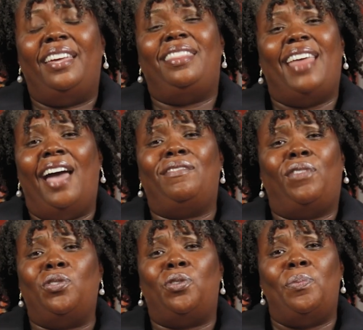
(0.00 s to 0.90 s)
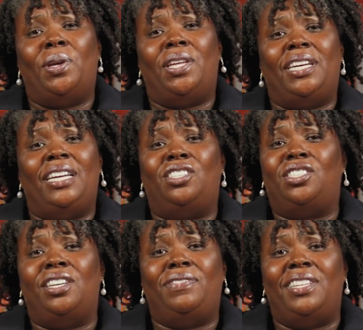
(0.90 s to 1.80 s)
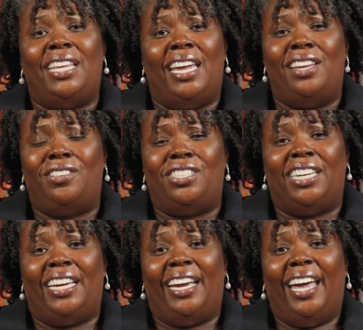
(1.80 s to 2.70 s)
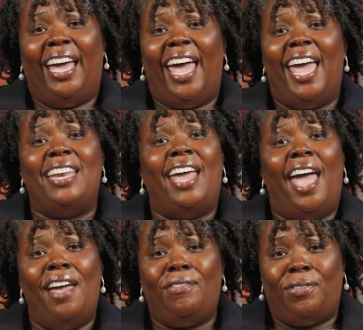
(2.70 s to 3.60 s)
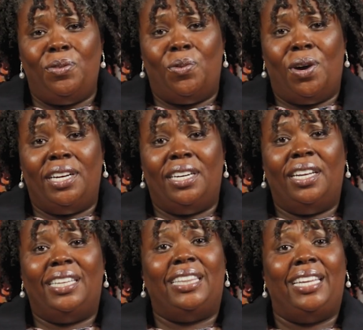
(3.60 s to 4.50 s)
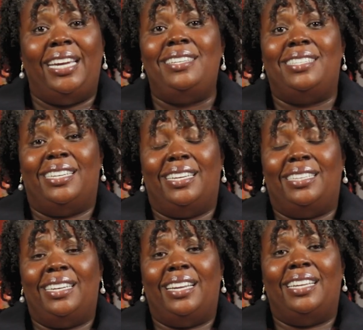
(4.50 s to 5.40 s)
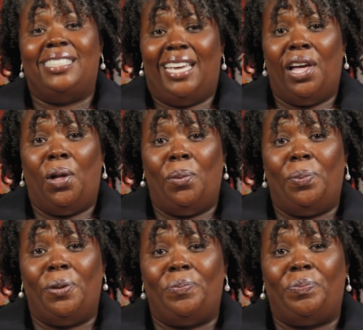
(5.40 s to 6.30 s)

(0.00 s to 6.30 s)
That vulnerability shifted the energy, and everyone leaned in to help.